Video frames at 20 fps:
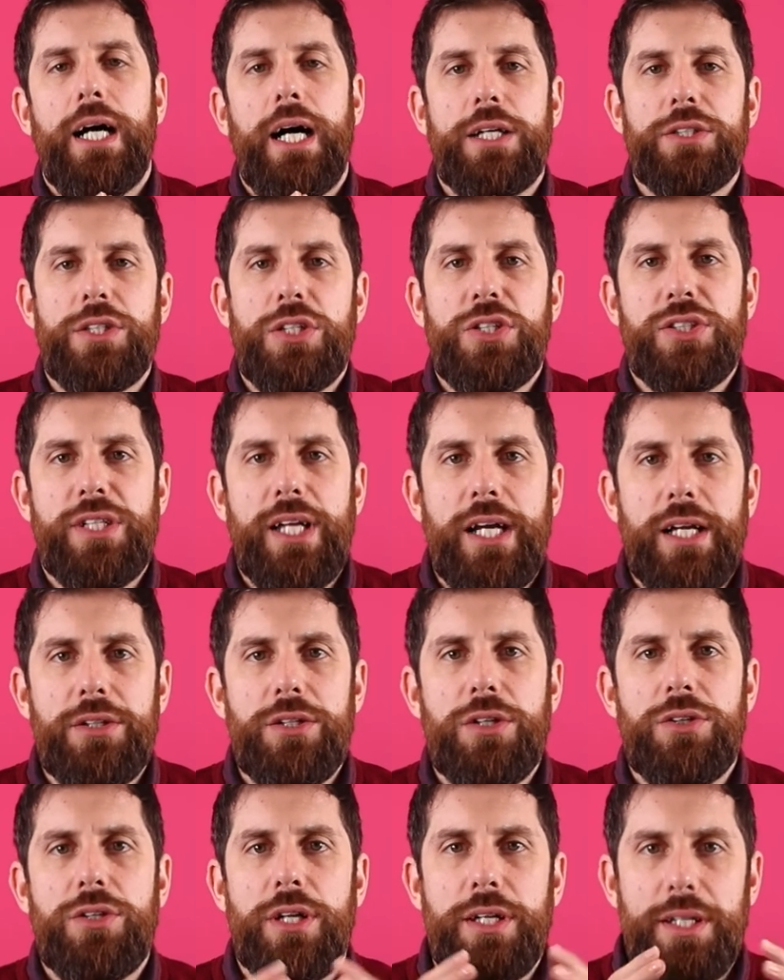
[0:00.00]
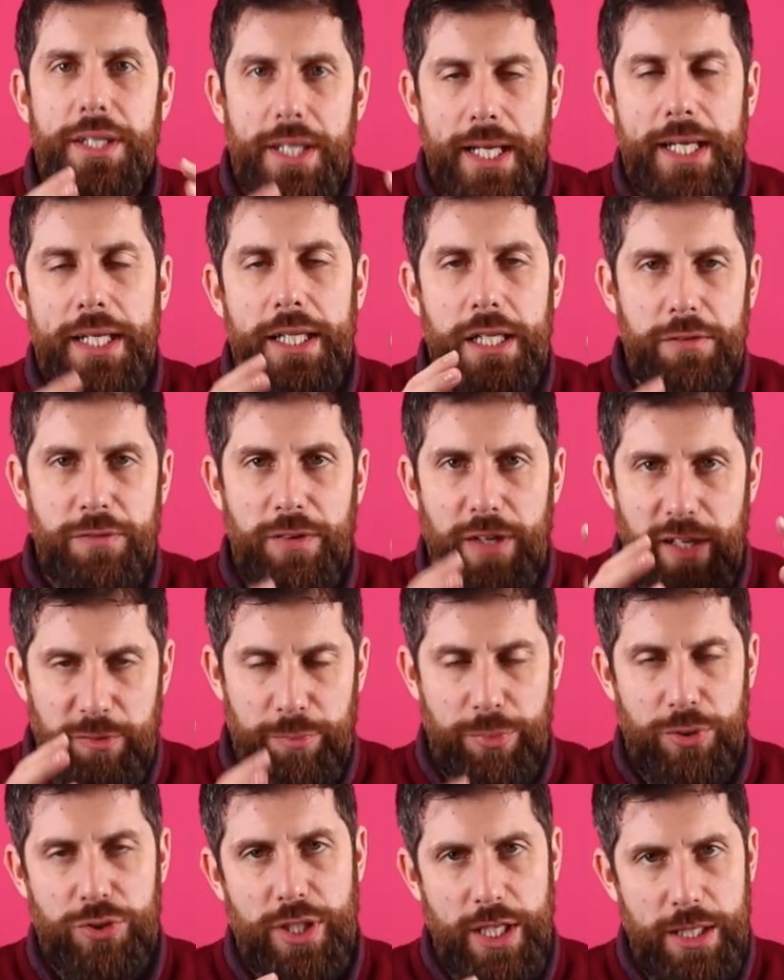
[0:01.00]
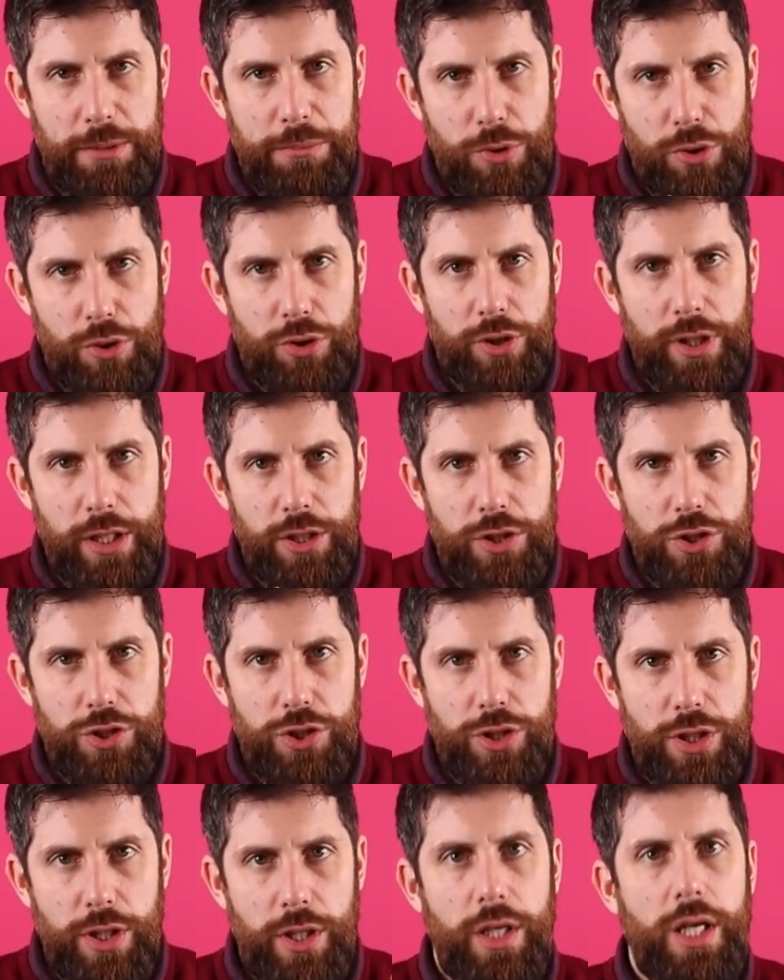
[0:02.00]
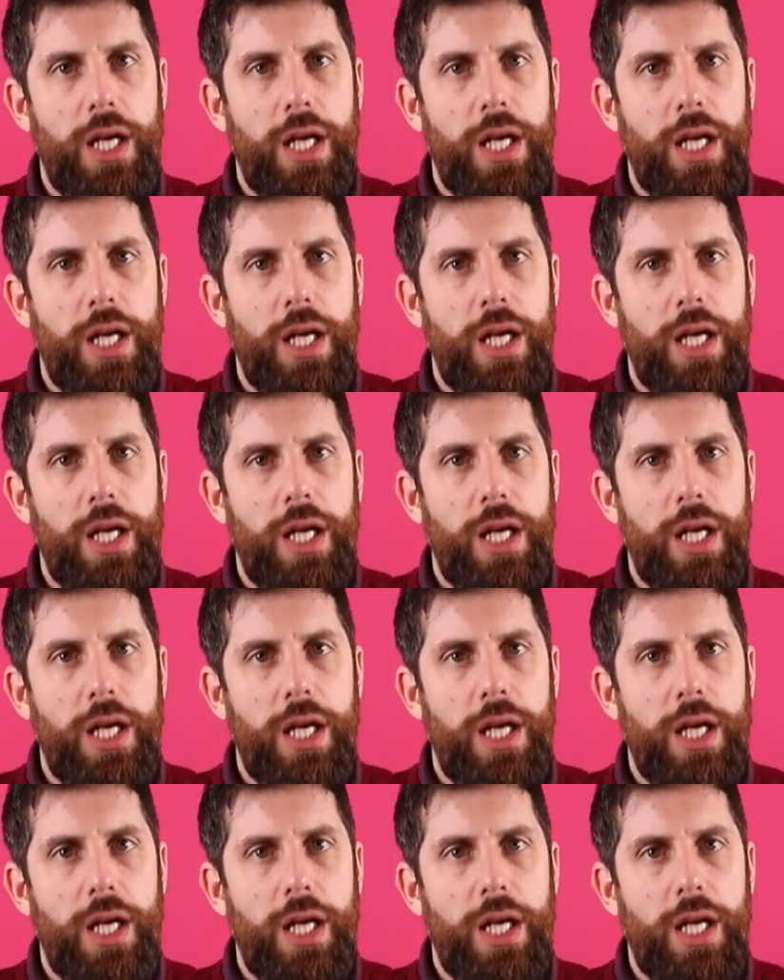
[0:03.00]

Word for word: as a standard 95% mortgage.